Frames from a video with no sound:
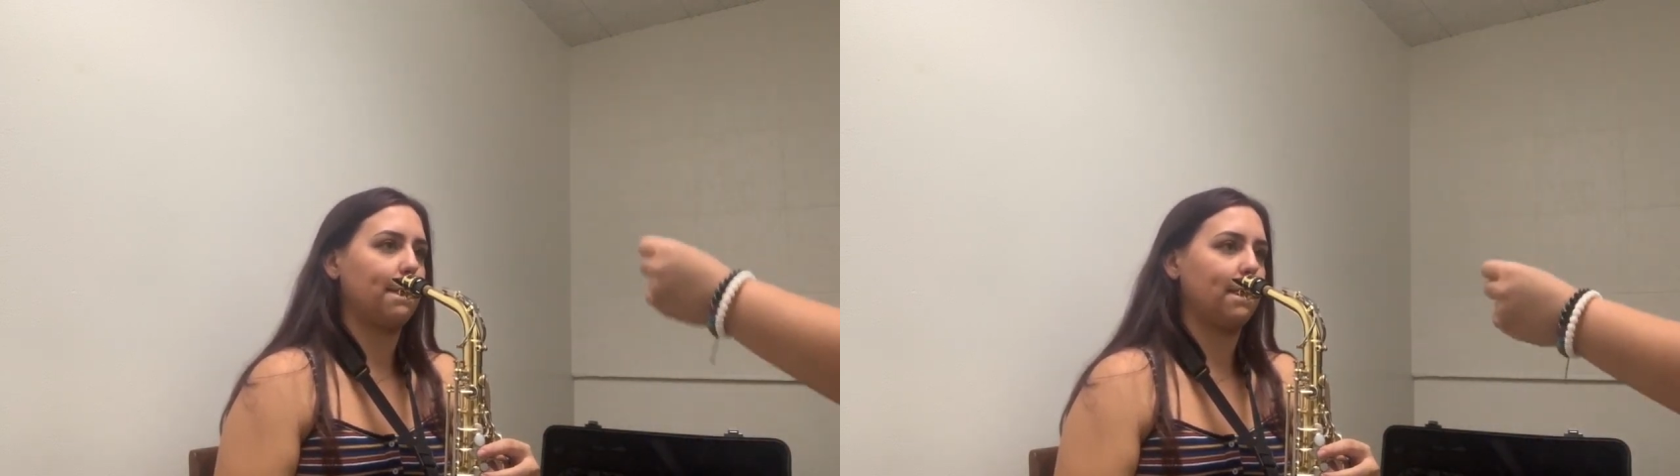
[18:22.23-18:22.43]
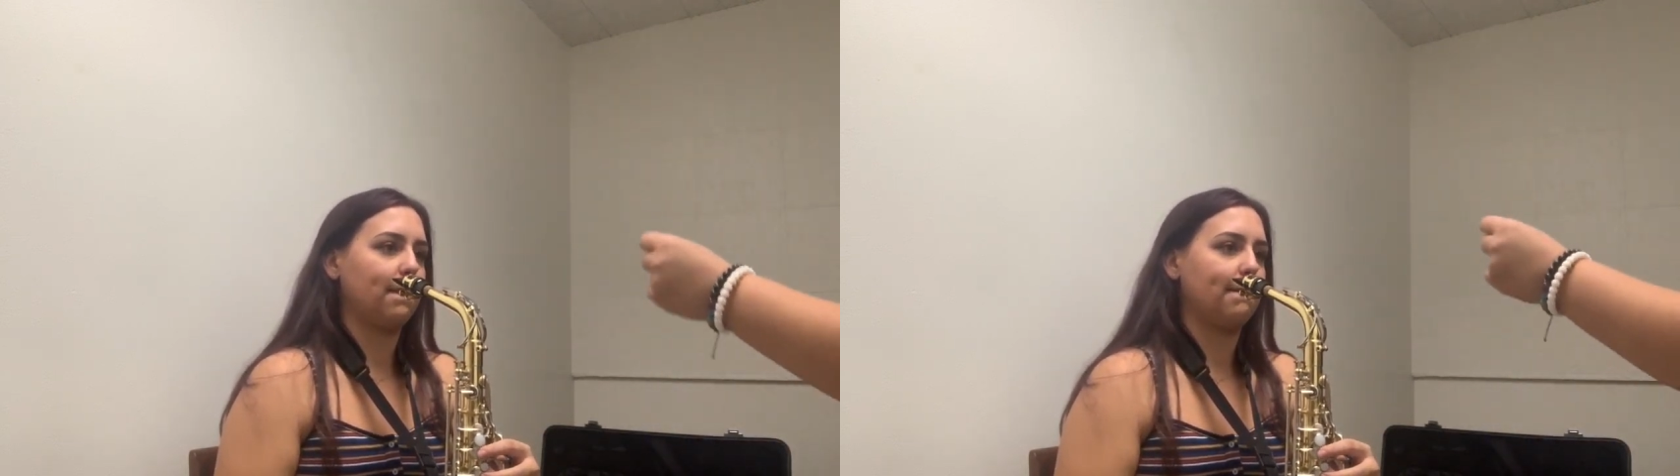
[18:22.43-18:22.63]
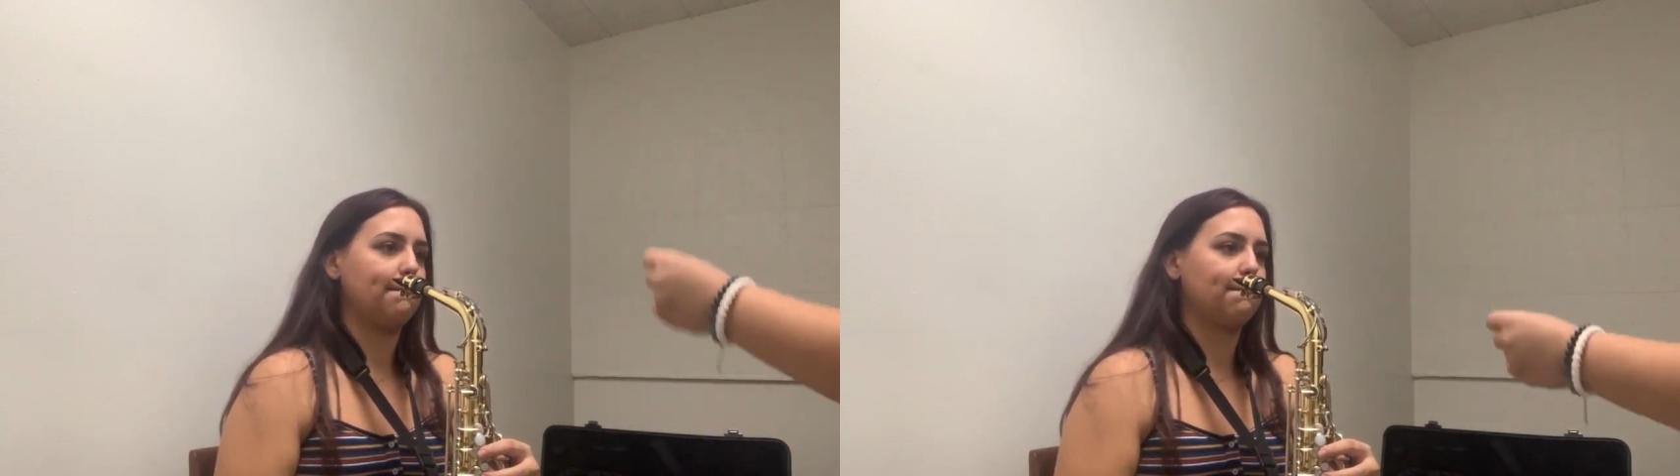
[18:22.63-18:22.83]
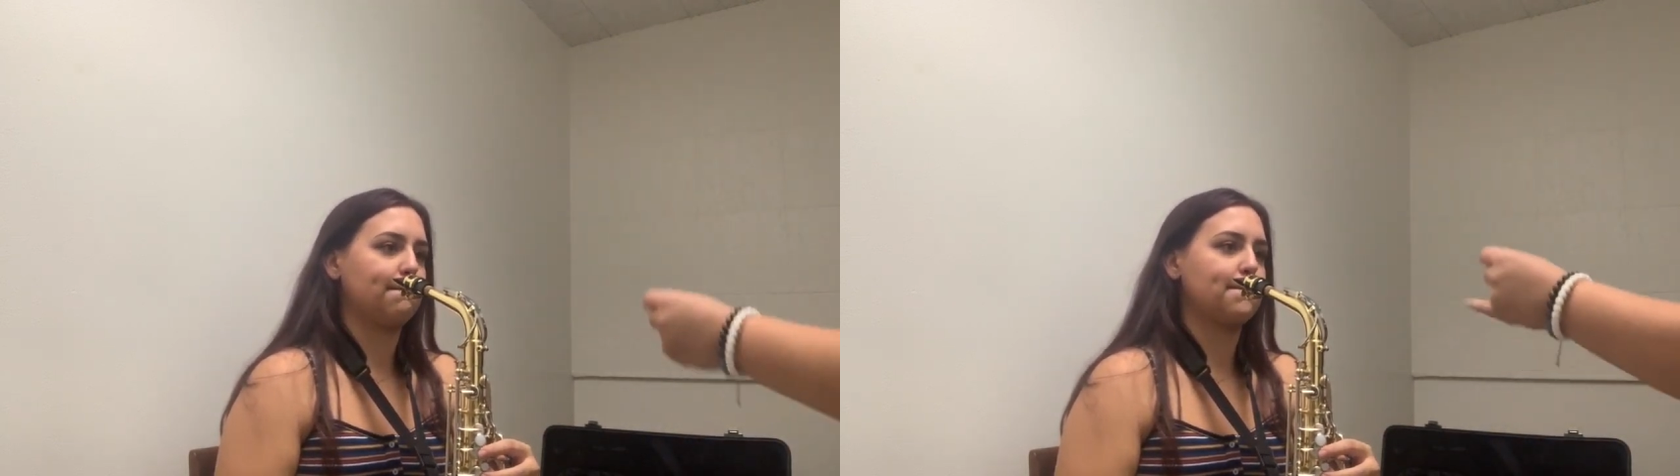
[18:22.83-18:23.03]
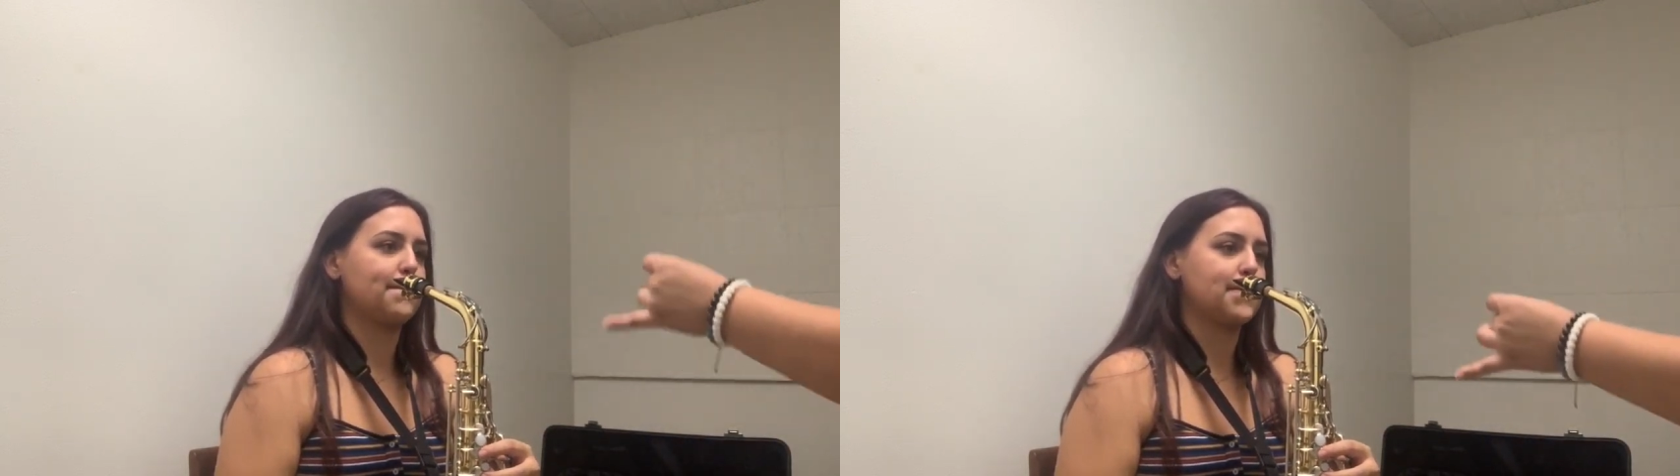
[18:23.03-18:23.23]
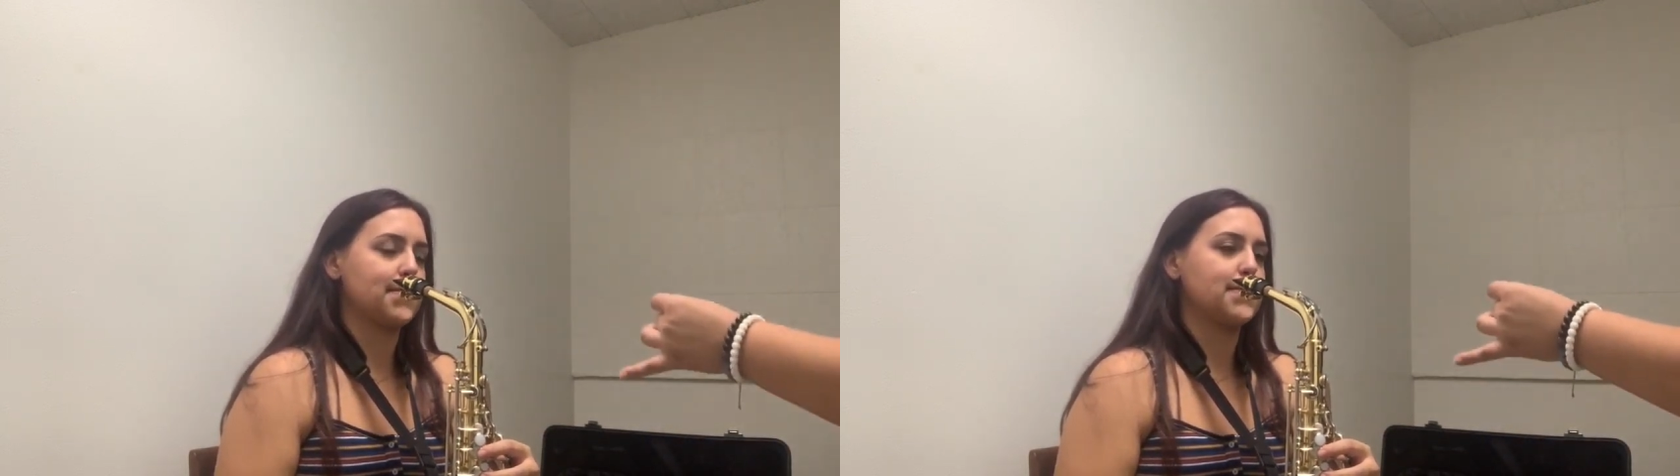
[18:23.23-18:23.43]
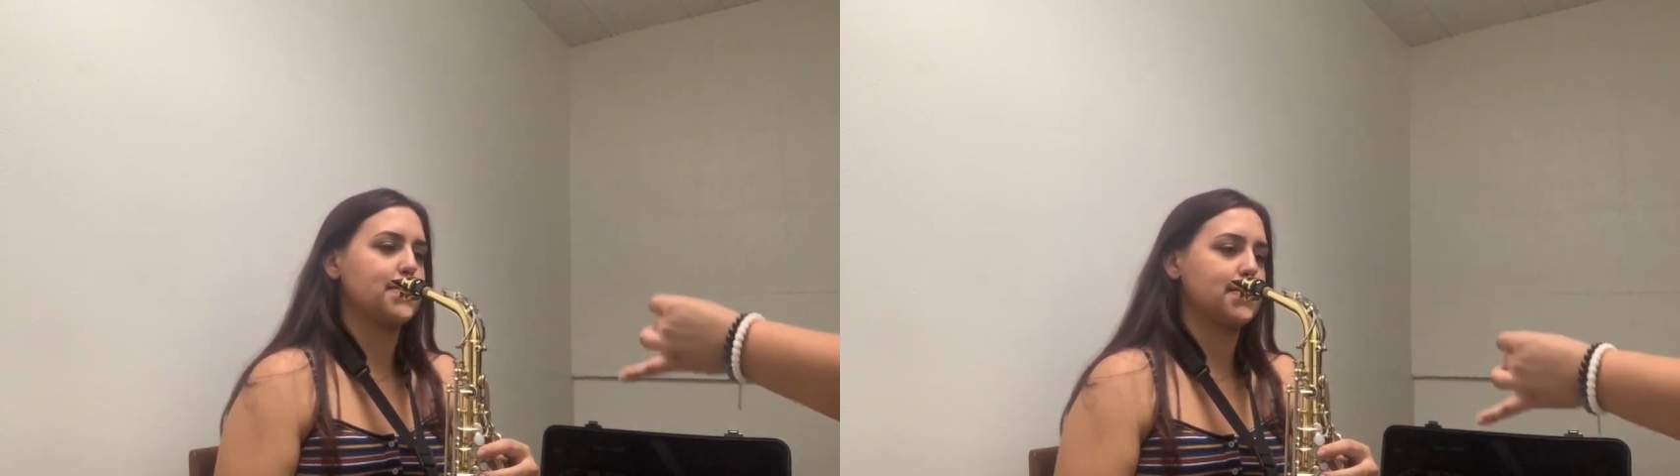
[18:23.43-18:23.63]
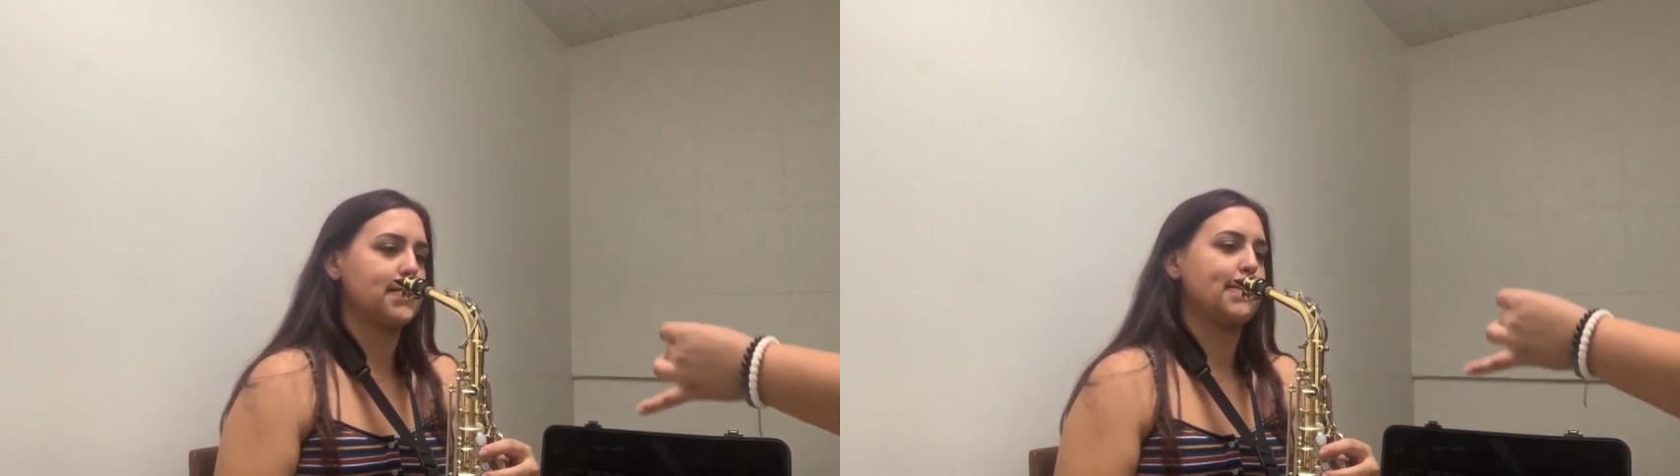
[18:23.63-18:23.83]
do do do
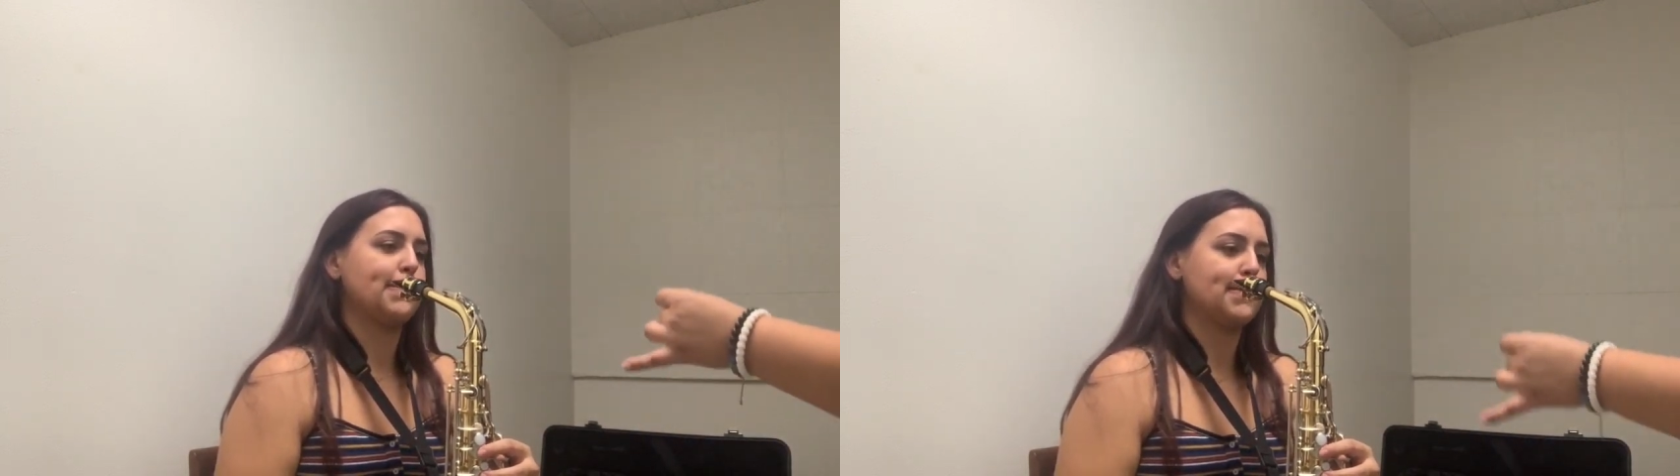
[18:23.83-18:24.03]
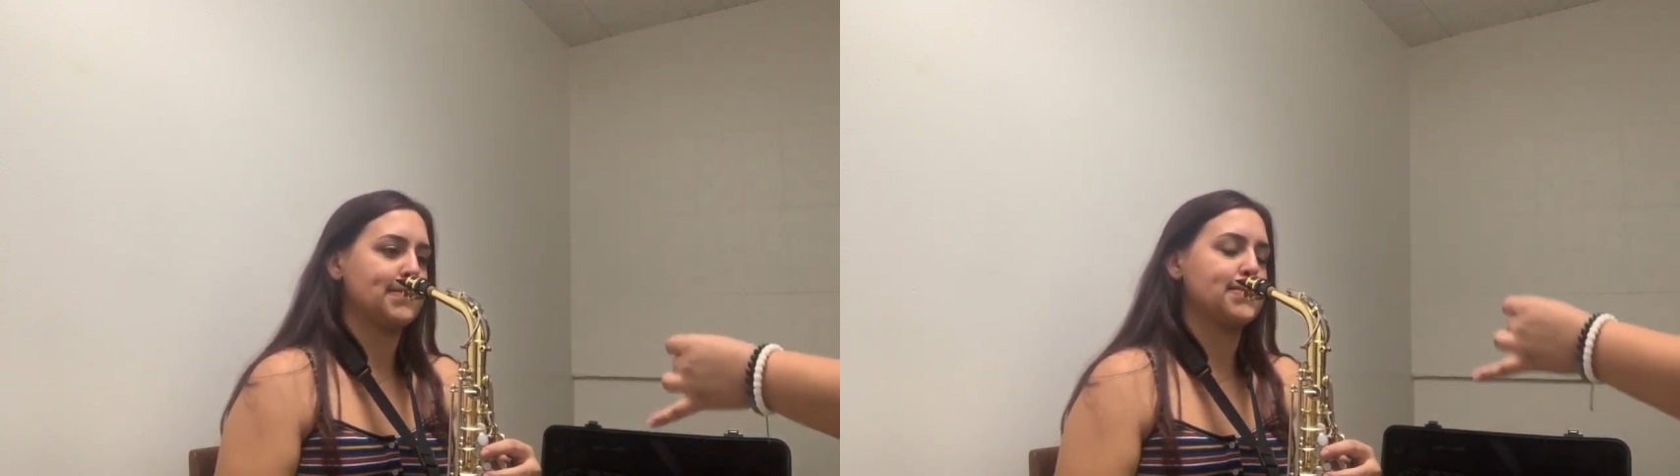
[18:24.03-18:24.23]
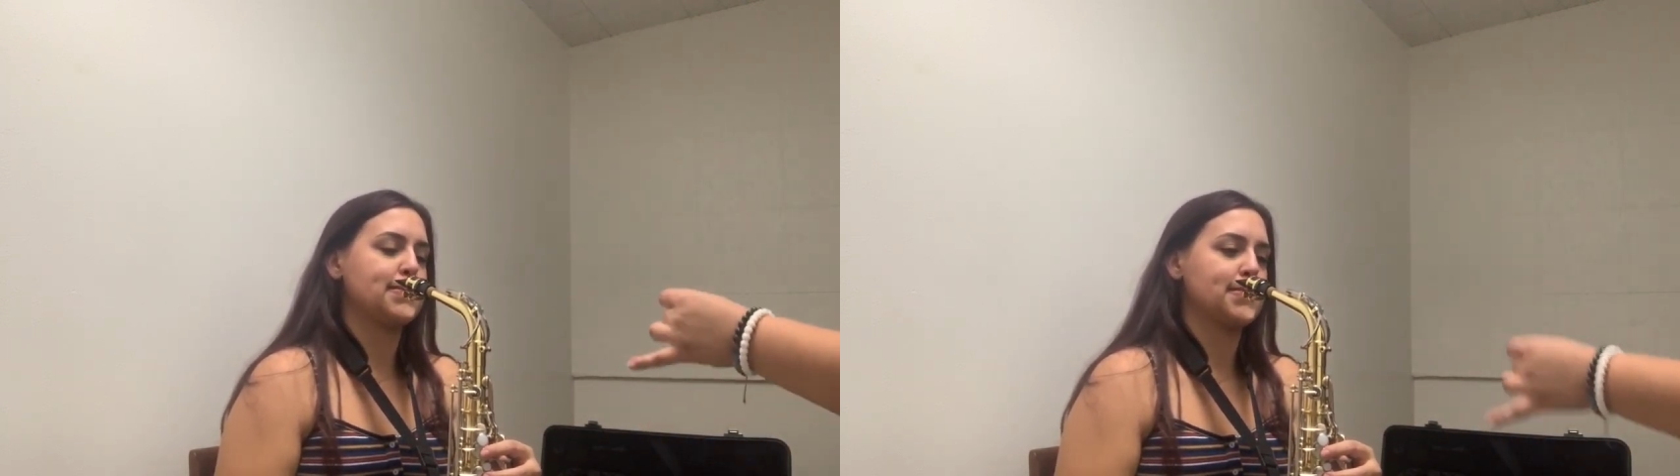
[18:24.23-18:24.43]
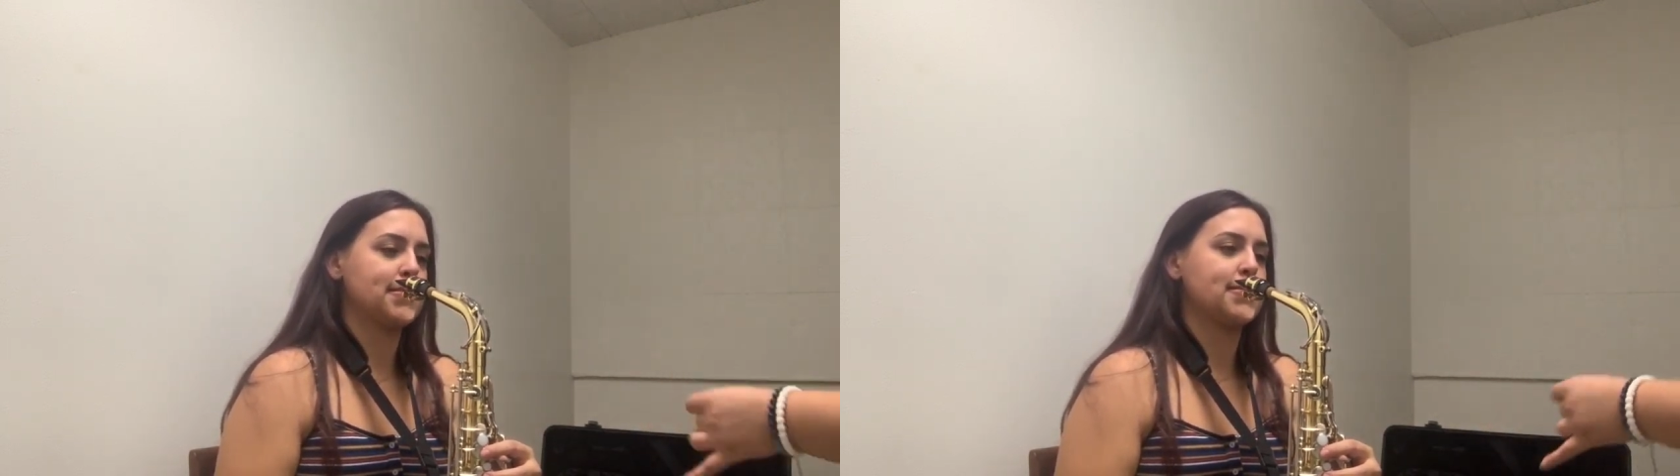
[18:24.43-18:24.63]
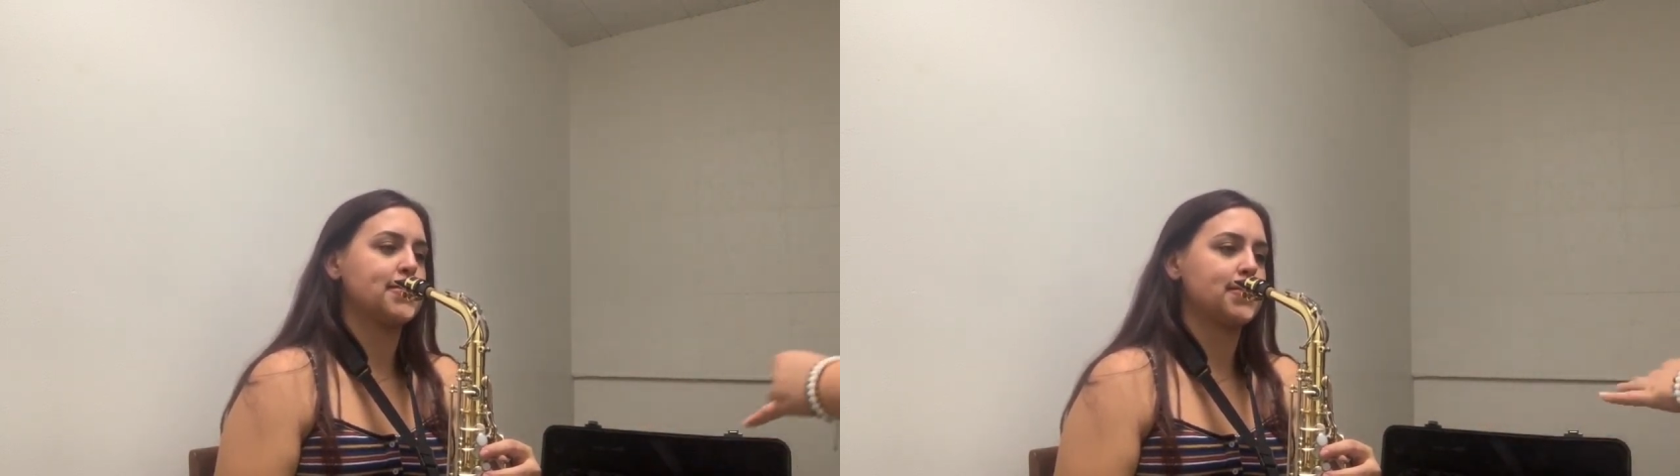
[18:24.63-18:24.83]
do do do.